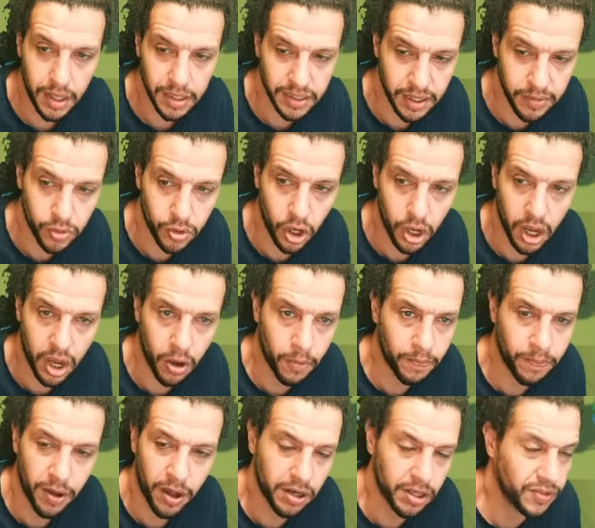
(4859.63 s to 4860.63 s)
the Zemgai
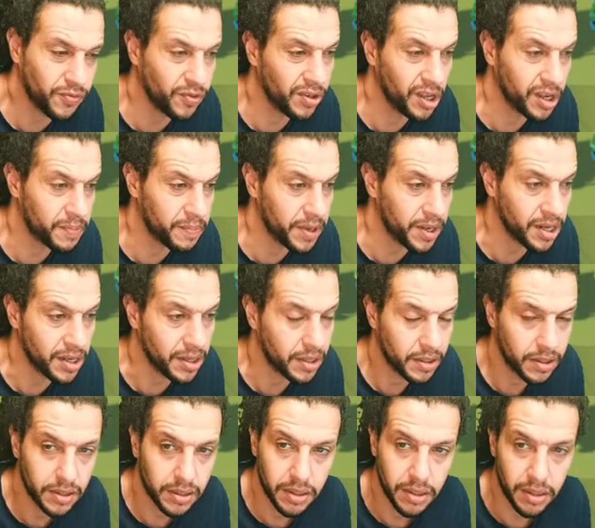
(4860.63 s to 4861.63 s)
or pilots for like
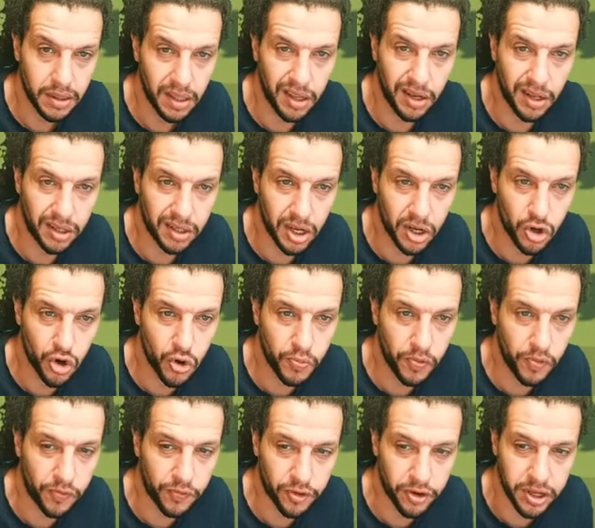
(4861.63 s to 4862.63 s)
many. They're like a
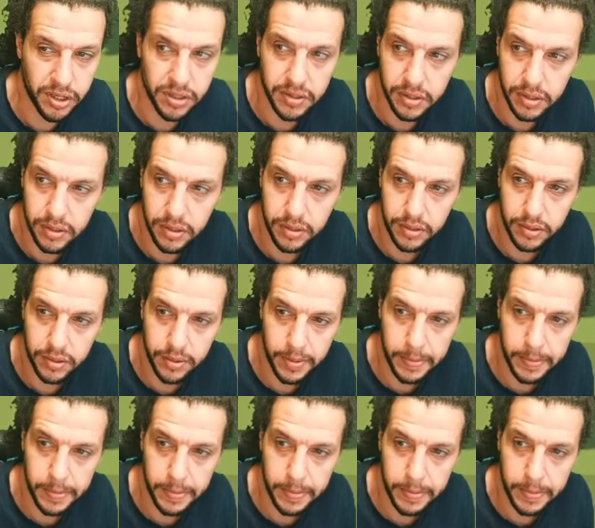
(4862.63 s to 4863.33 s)
group of friends.